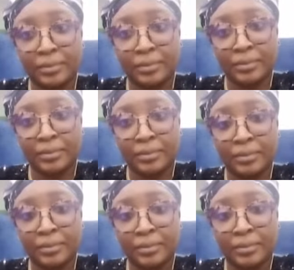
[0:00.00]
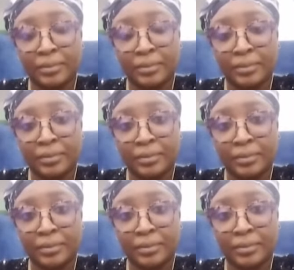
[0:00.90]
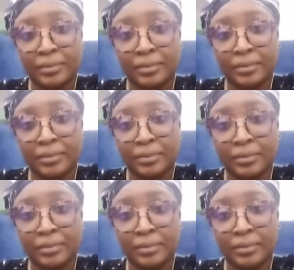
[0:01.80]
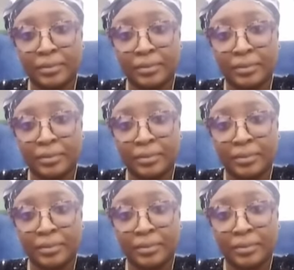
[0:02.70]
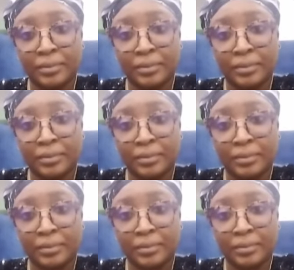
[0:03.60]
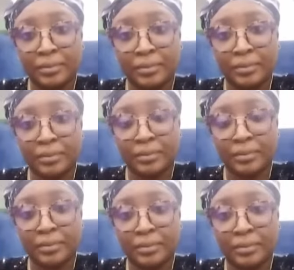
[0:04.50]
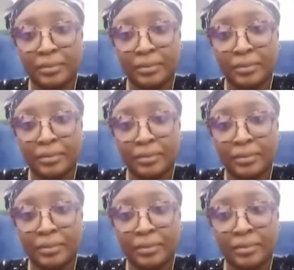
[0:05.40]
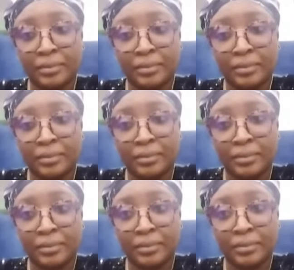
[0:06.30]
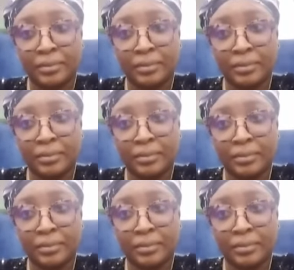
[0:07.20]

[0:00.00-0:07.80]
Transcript: (not speaking)